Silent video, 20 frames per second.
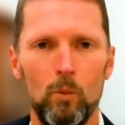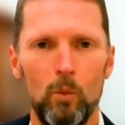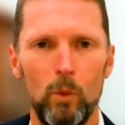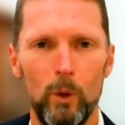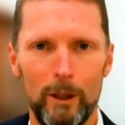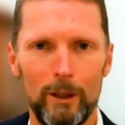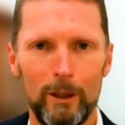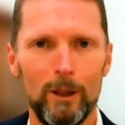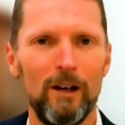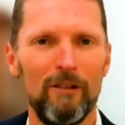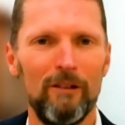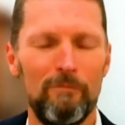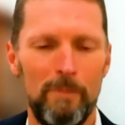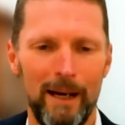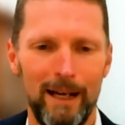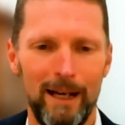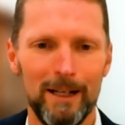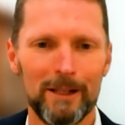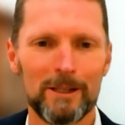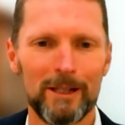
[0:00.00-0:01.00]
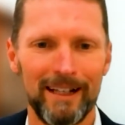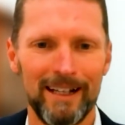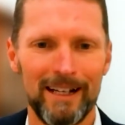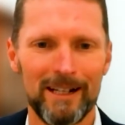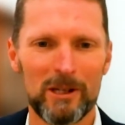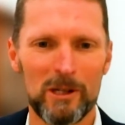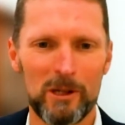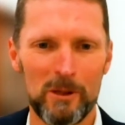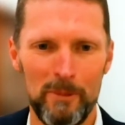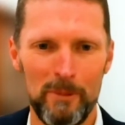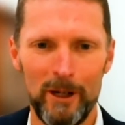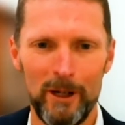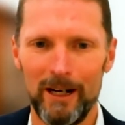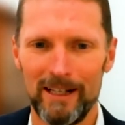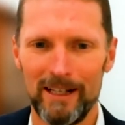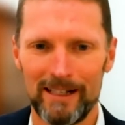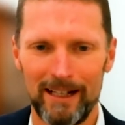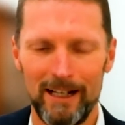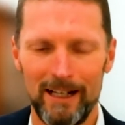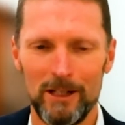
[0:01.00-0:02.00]
Work-life balance, I guess, as a
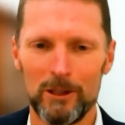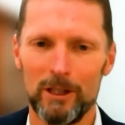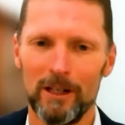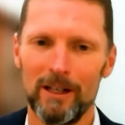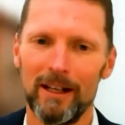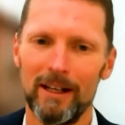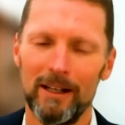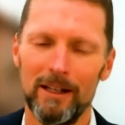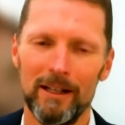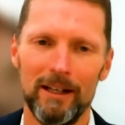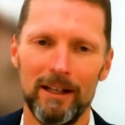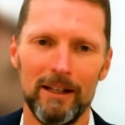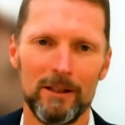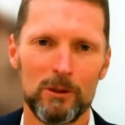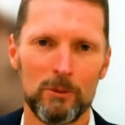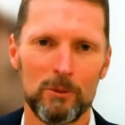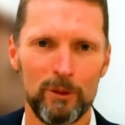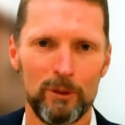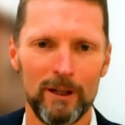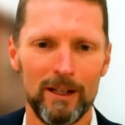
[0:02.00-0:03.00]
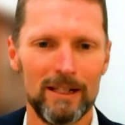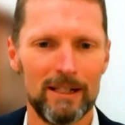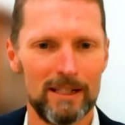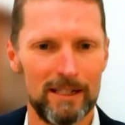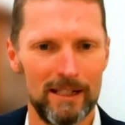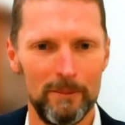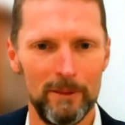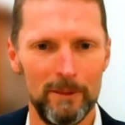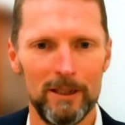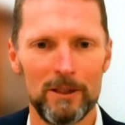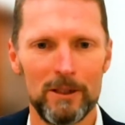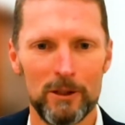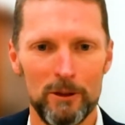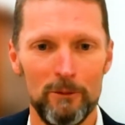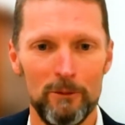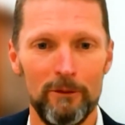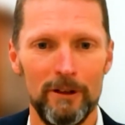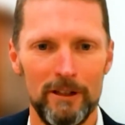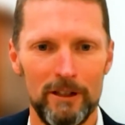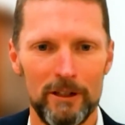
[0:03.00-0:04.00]
buyer's agent, it's pretty similar
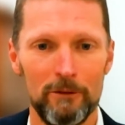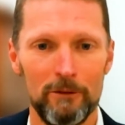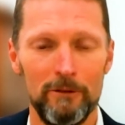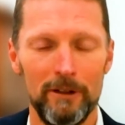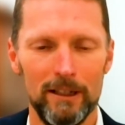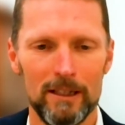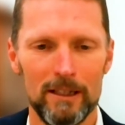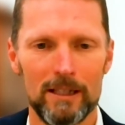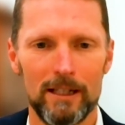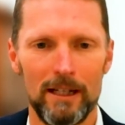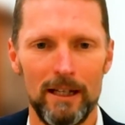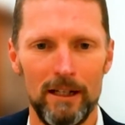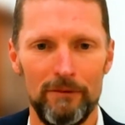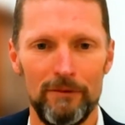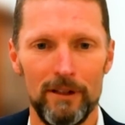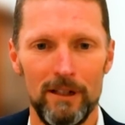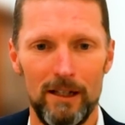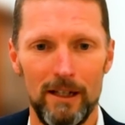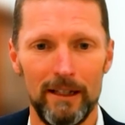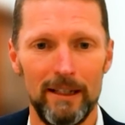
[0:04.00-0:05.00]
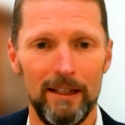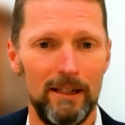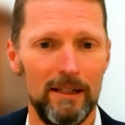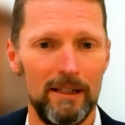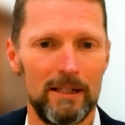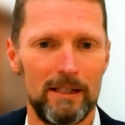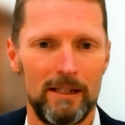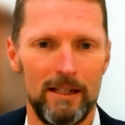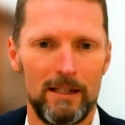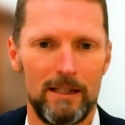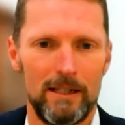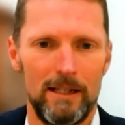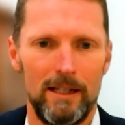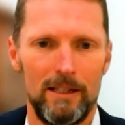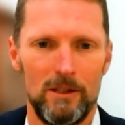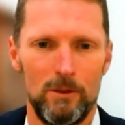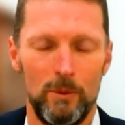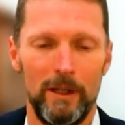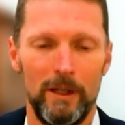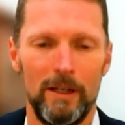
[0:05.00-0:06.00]
to, to real estate, if you like. It is six
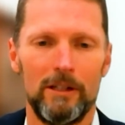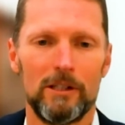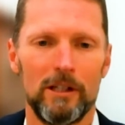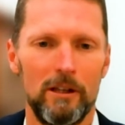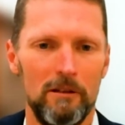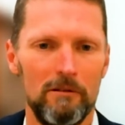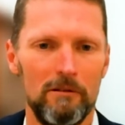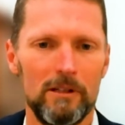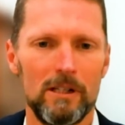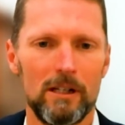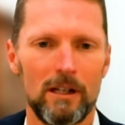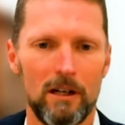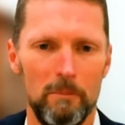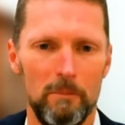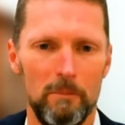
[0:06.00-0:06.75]
days a week, so there is a